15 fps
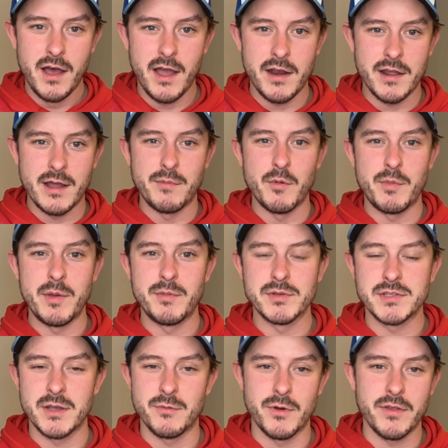I had a couple people
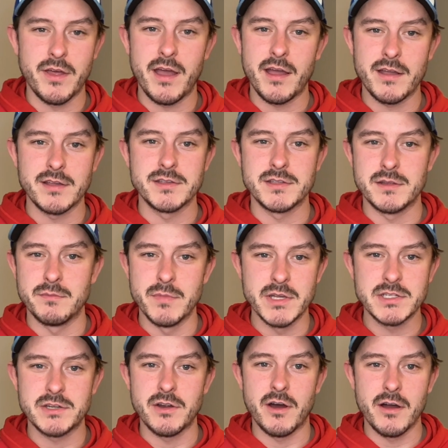say, where the heck is the
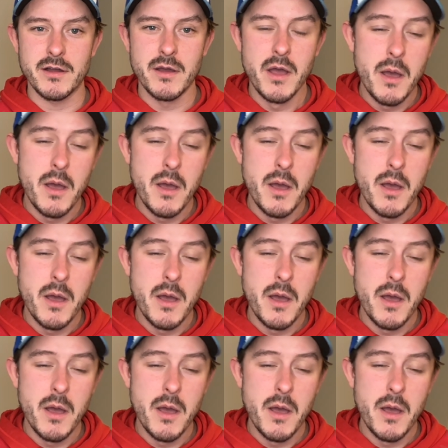mixed dog?